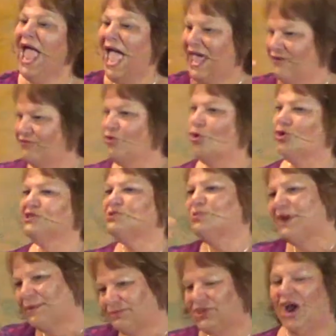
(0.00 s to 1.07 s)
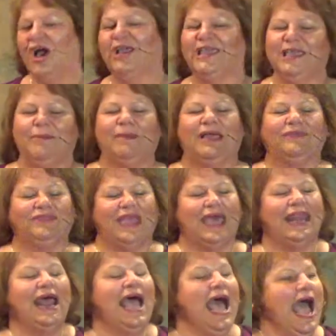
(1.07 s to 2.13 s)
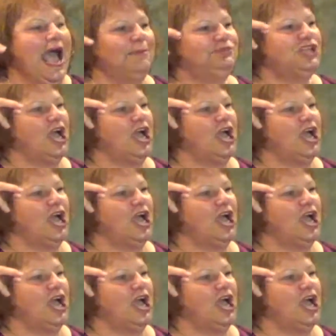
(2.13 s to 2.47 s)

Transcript: And of course, when I'm talking about that, I'm